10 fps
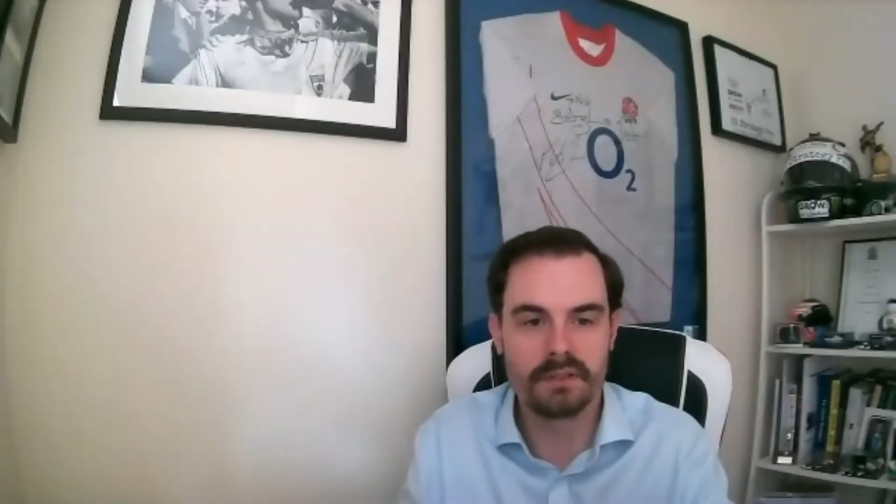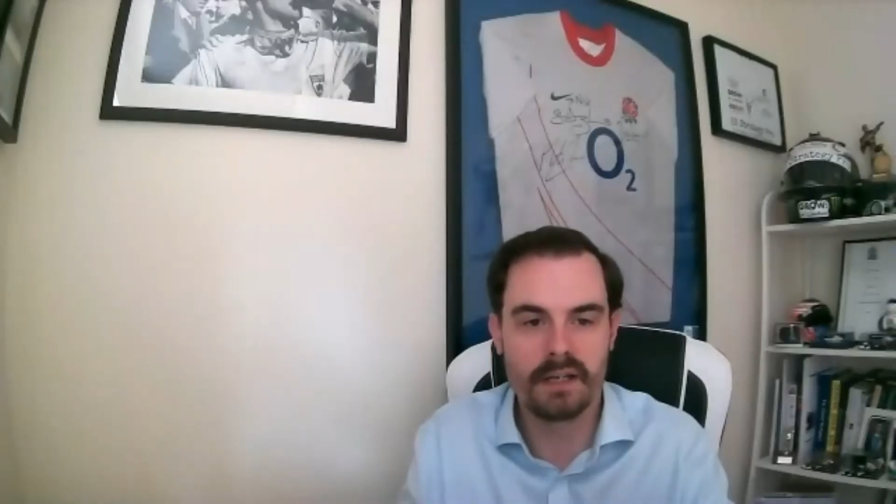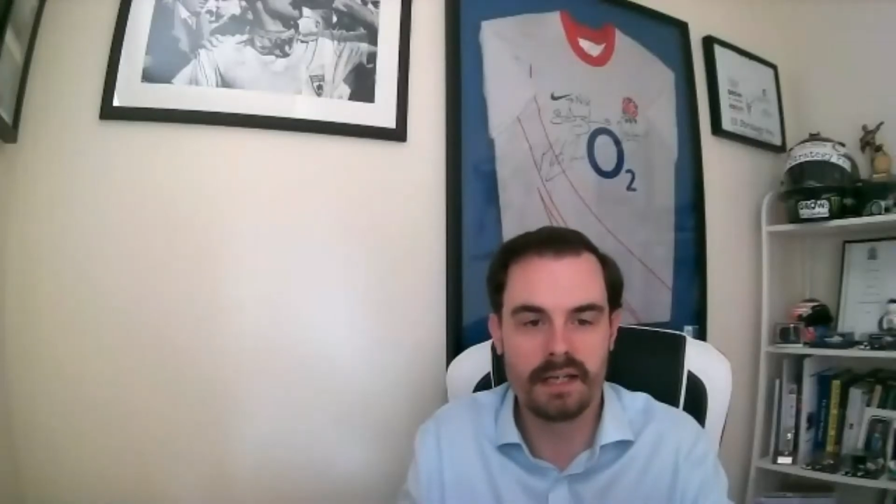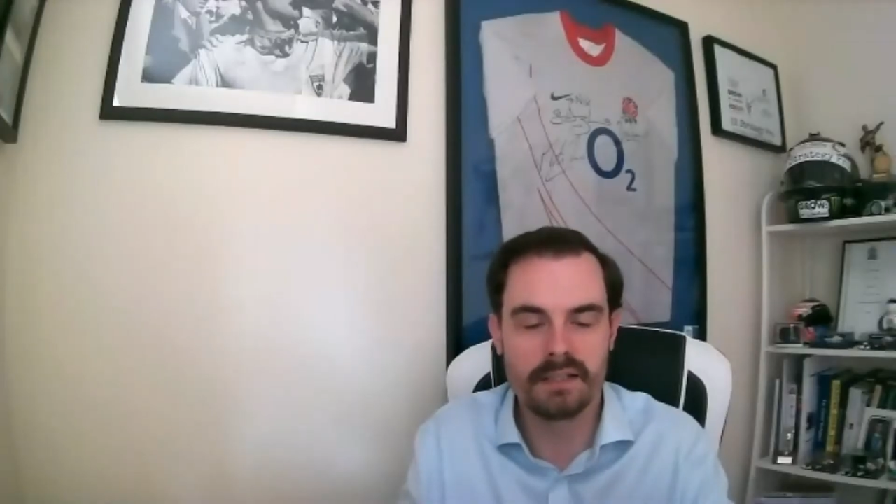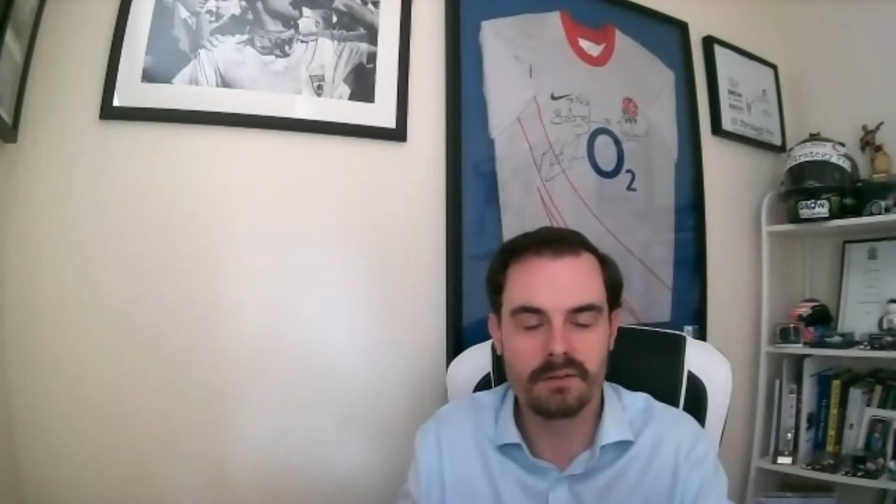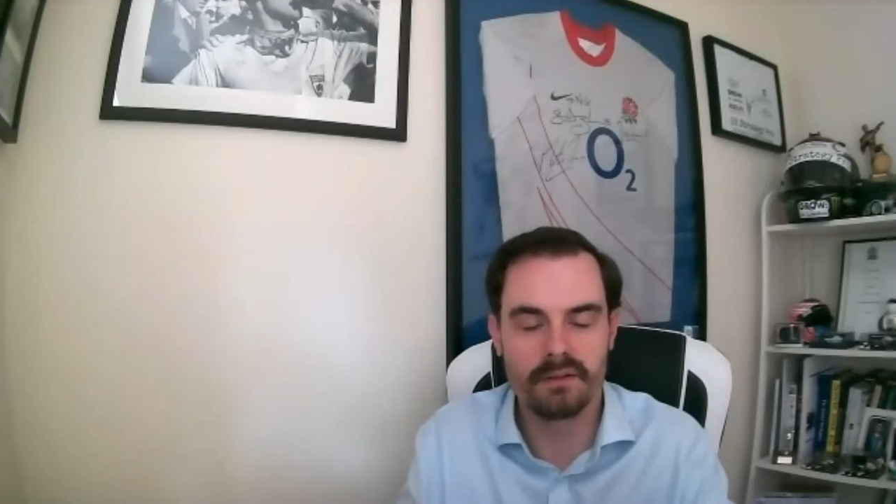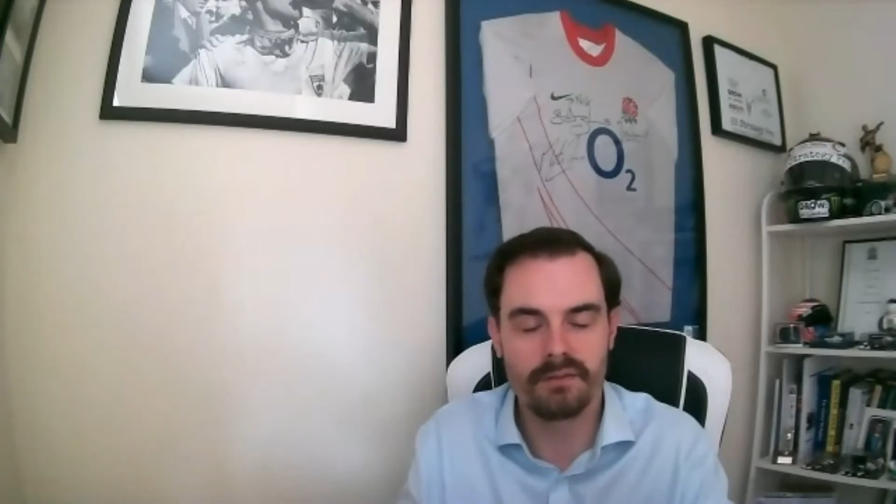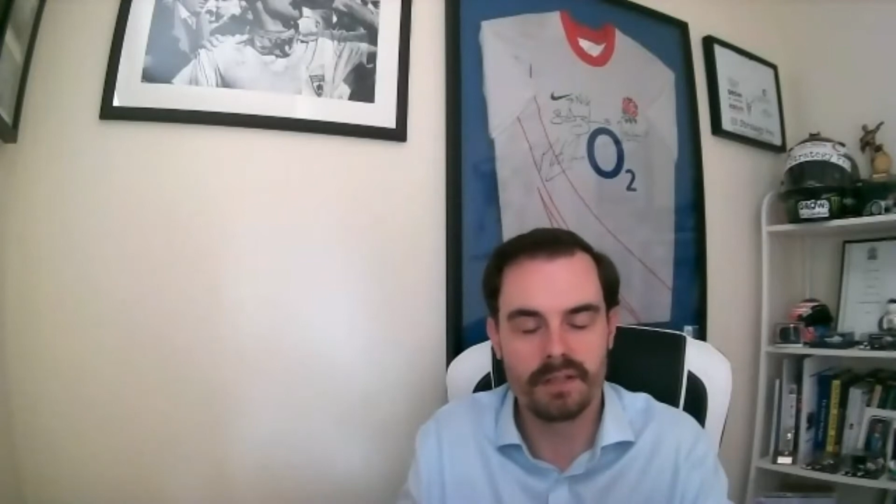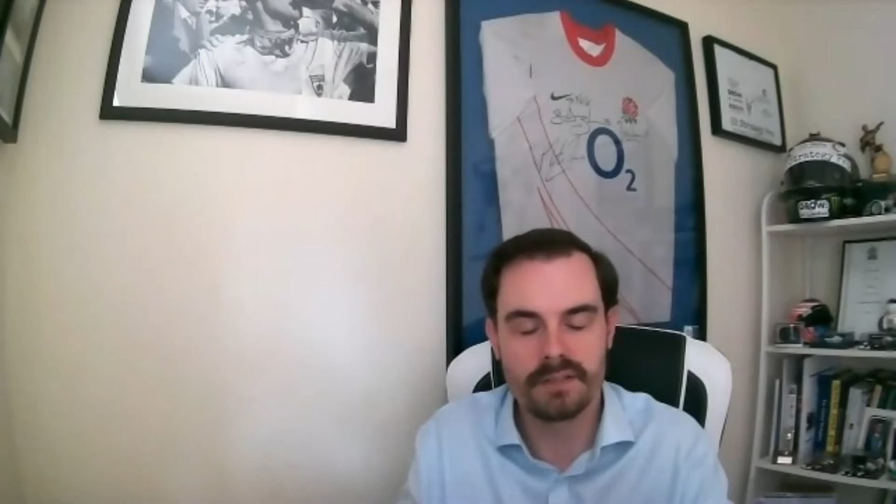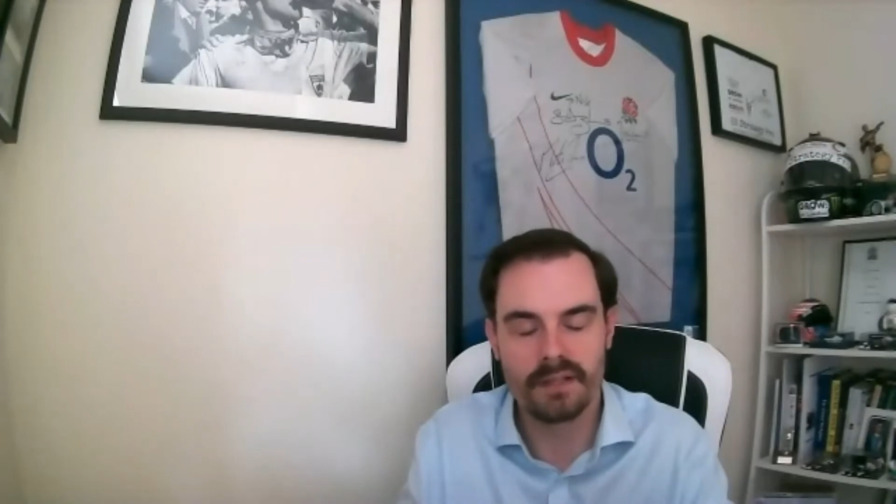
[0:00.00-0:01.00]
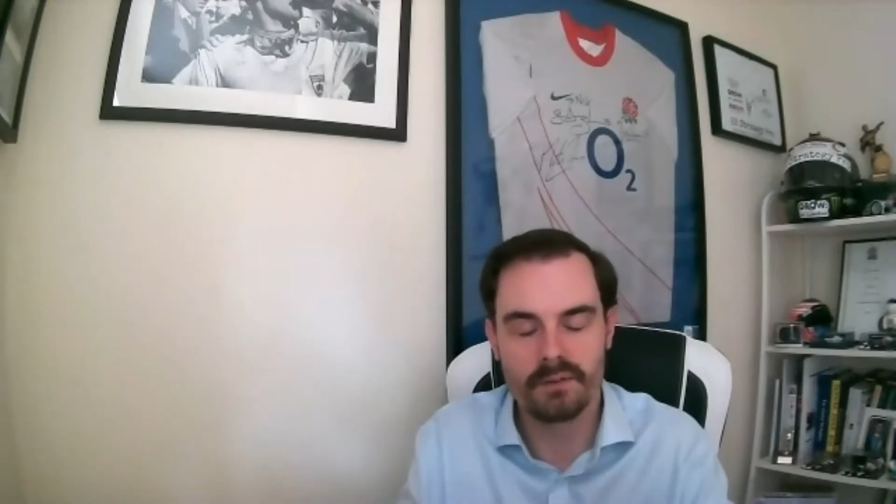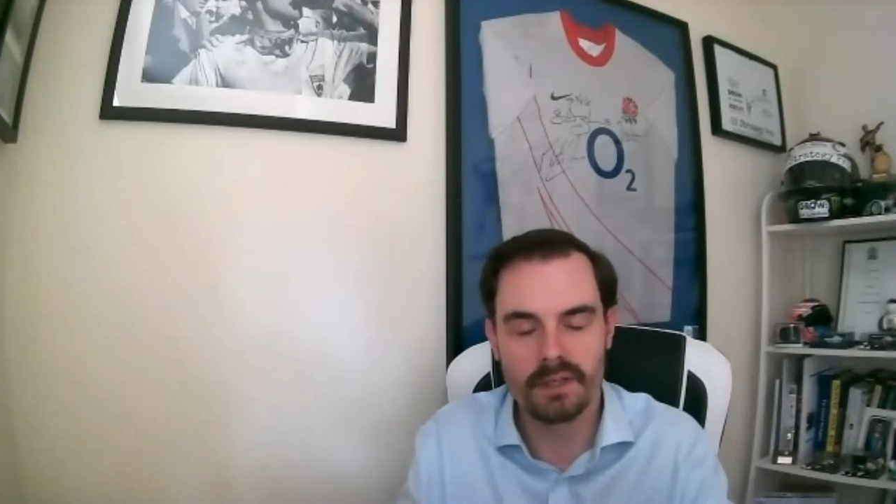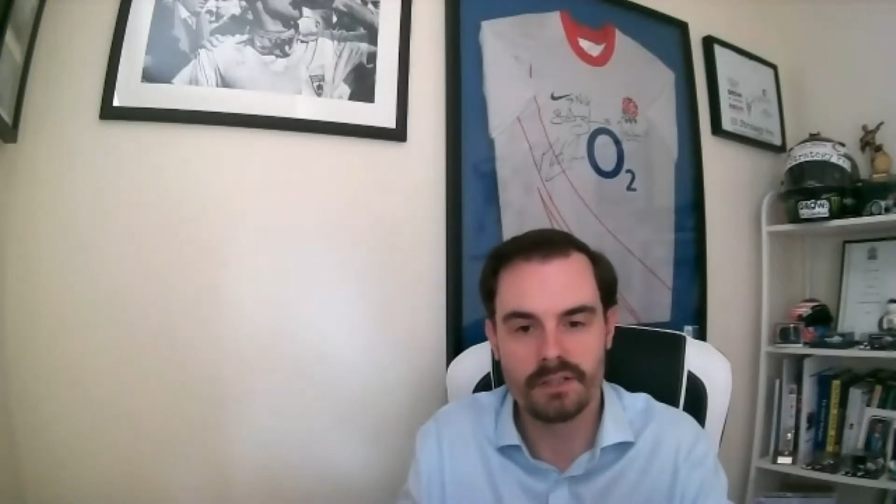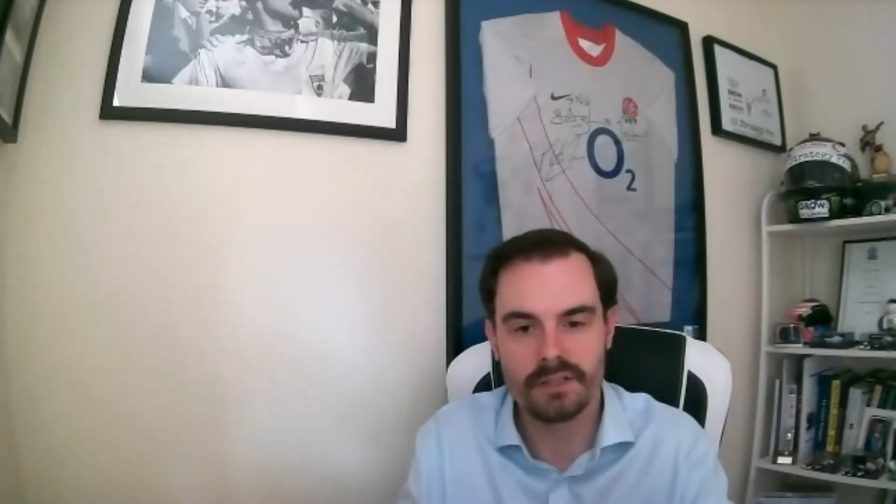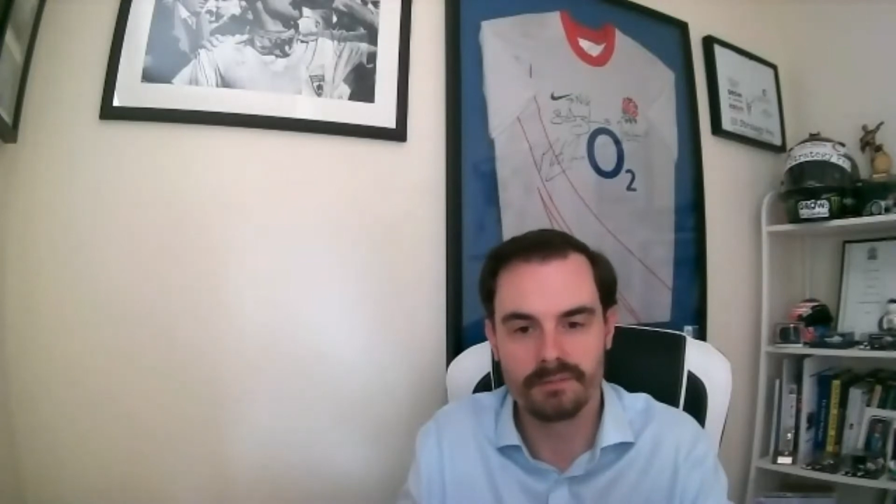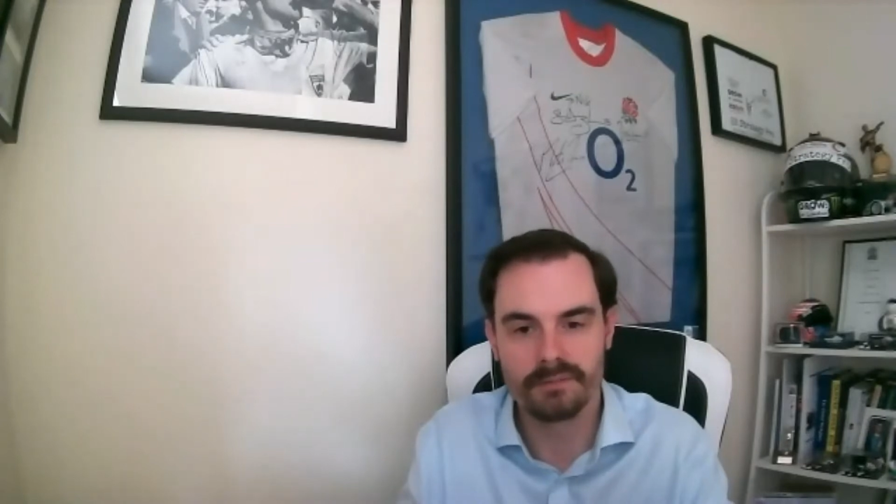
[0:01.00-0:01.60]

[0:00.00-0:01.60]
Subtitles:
donate to it if they so wish?